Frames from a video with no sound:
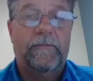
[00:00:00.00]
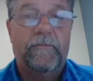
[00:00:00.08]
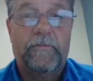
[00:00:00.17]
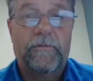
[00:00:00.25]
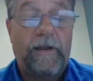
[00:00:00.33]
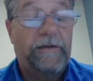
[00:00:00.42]

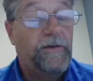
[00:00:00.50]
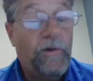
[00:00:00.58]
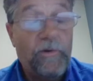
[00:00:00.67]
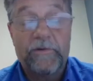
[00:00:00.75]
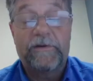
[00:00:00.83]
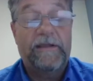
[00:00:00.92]
know
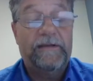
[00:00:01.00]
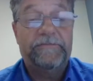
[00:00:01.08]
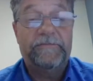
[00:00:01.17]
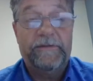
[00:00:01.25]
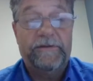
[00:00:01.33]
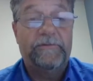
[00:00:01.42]
we're going to have
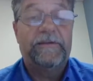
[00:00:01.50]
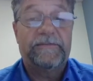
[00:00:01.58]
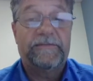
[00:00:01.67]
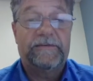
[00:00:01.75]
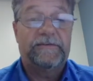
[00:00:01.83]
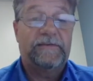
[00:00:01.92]
some
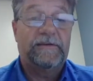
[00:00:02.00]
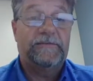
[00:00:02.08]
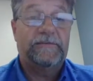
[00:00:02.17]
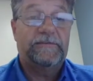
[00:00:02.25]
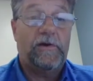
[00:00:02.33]
interesting discussions